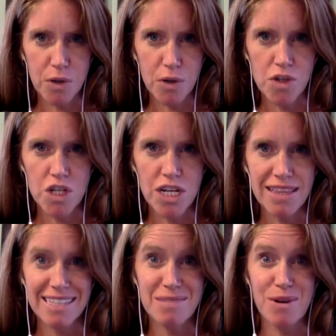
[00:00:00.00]
bullshit
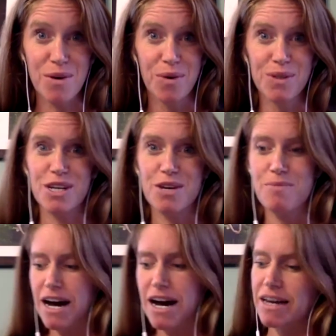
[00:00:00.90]
that's been holding you
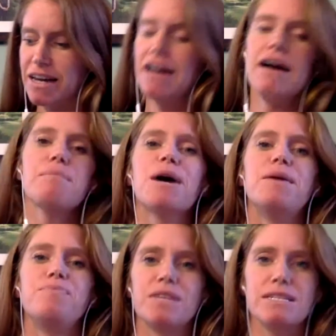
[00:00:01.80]
back. But
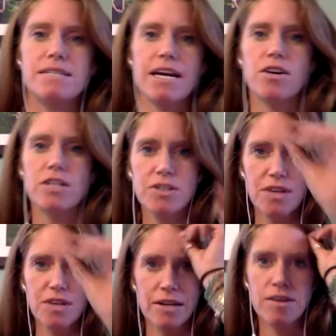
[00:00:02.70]
stay on till
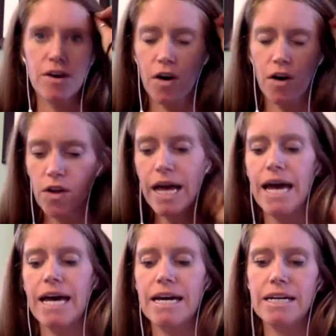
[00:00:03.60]
the end of the call
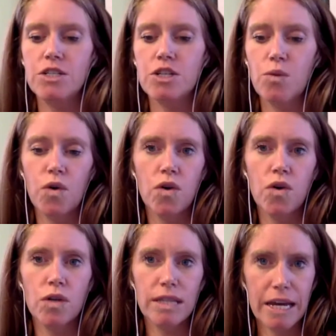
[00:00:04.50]
and
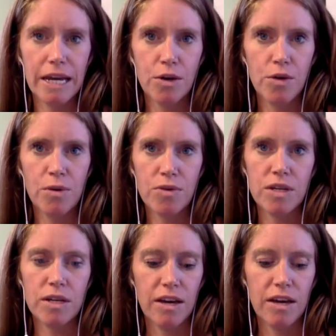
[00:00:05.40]
we'll let you know about
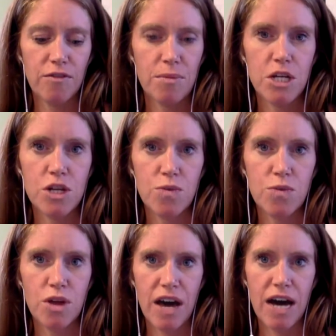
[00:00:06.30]
the information
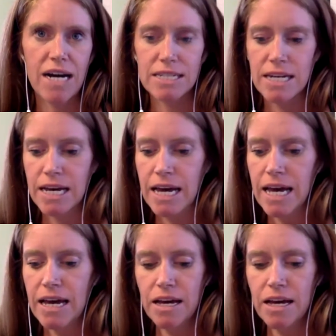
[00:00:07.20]
with that.
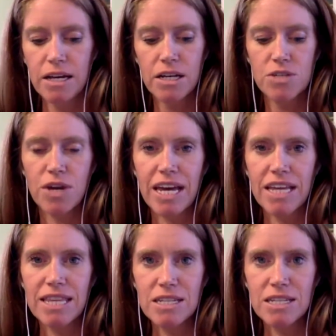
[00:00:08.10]
So to get
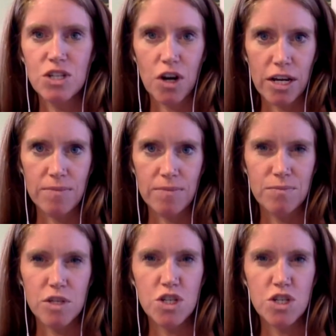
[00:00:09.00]
things started,
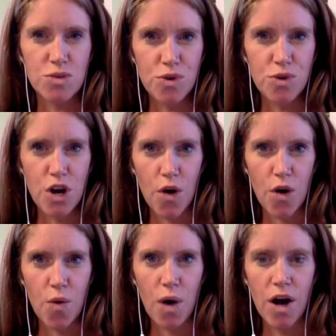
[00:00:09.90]
did you
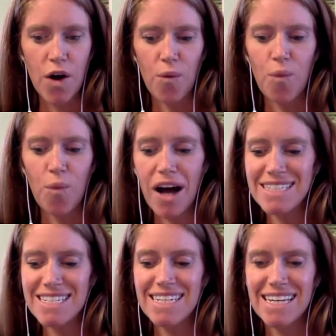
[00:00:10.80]
know
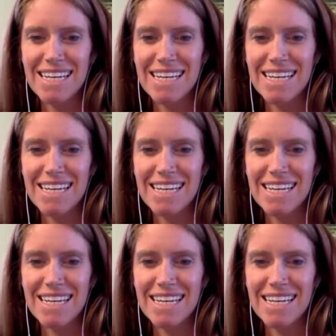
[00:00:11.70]
what